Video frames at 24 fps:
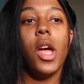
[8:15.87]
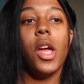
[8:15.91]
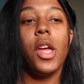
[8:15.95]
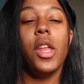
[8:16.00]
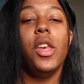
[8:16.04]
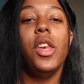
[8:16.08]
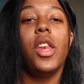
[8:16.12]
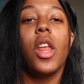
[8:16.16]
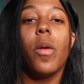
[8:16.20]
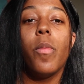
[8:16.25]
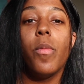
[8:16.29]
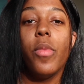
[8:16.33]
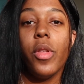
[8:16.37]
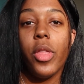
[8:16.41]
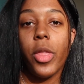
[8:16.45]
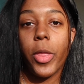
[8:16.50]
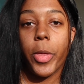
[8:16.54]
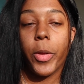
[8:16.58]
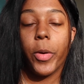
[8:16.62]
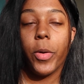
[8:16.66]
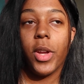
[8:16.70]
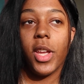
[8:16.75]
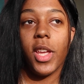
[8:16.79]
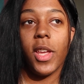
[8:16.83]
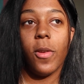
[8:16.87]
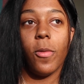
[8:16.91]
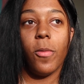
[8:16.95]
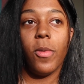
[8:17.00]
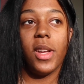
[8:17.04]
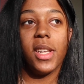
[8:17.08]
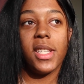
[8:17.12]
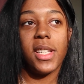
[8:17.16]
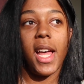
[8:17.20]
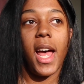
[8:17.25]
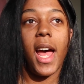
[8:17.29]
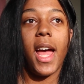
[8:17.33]
Number 3
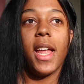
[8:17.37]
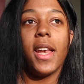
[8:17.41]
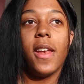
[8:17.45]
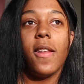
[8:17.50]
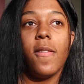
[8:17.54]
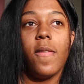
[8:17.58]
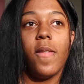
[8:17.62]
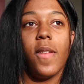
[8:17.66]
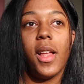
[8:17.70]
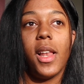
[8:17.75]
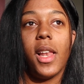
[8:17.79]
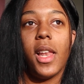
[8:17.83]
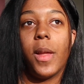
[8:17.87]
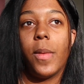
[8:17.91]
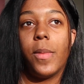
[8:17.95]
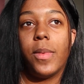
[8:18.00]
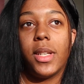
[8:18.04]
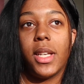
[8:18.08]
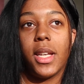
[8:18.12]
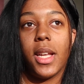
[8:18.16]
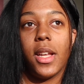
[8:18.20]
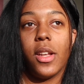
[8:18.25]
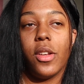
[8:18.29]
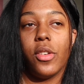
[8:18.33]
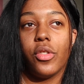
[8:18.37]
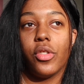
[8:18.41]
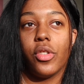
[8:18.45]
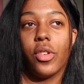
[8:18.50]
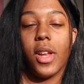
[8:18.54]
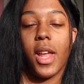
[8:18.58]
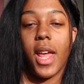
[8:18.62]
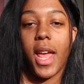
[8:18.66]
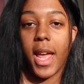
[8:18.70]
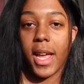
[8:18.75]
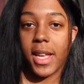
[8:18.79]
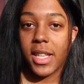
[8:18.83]
was I developed
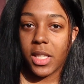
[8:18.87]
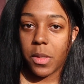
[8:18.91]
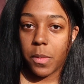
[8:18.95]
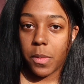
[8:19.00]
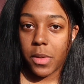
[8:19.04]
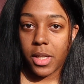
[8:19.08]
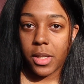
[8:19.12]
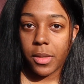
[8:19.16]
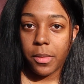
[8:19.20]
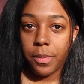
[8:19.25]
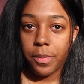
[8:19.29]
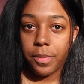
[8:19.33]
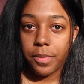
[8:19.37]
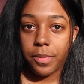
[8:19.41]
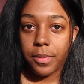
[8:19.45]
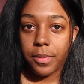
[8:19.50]
eczema.